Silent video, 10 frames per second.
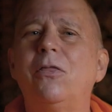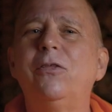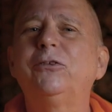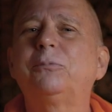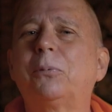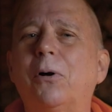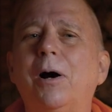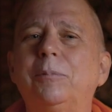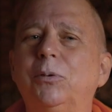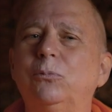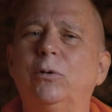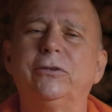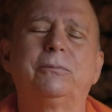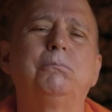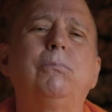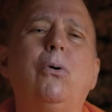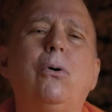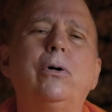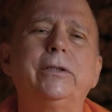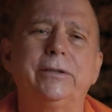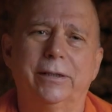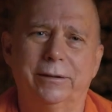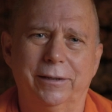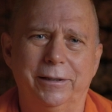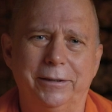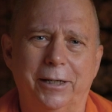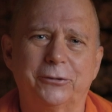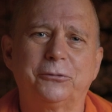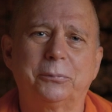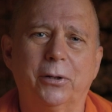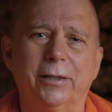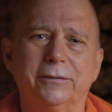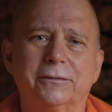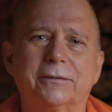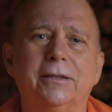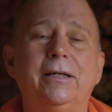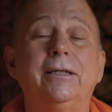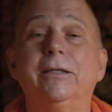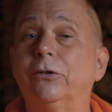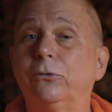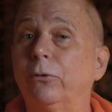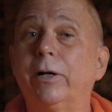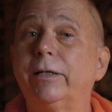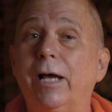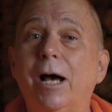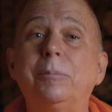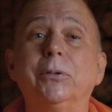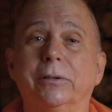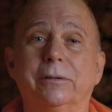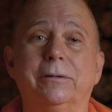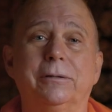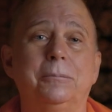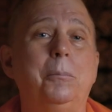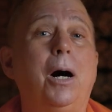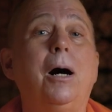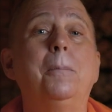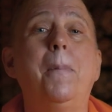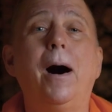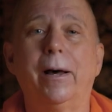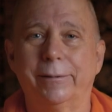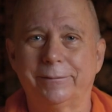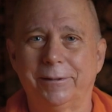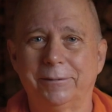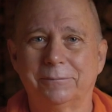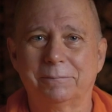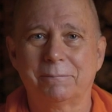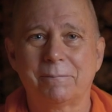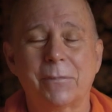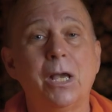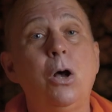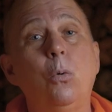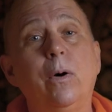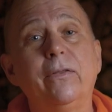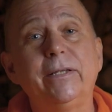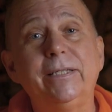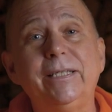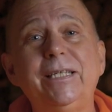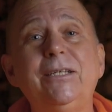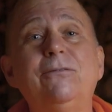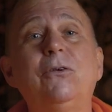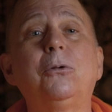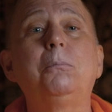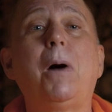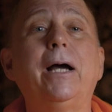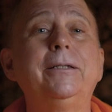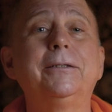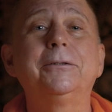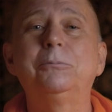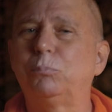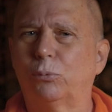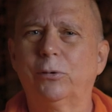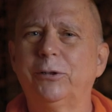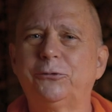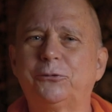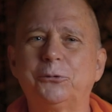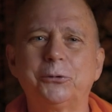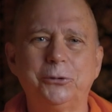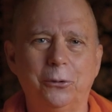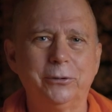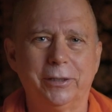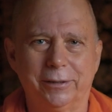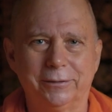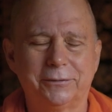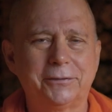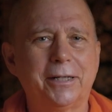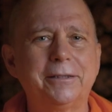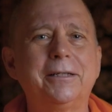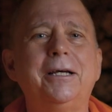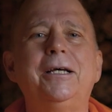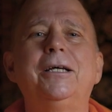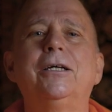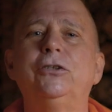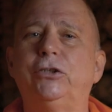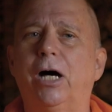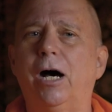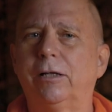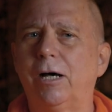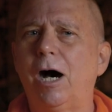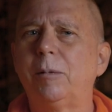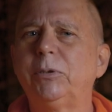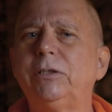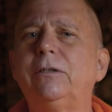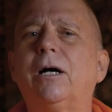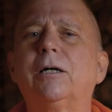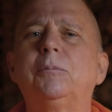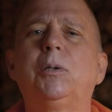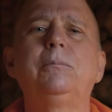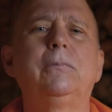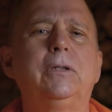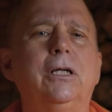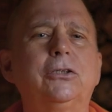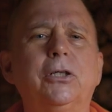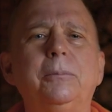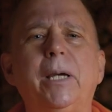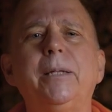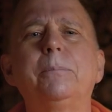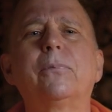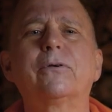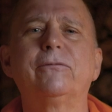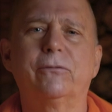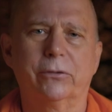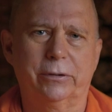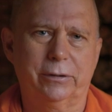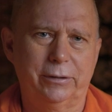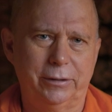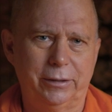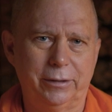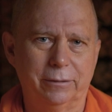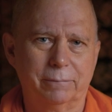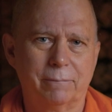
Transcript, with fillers: This problem was poignantly expressed in the great epic Mahabharata, when the evil-minded Prince Duryodhana said, Janami dharmam nacha me pravrittihi.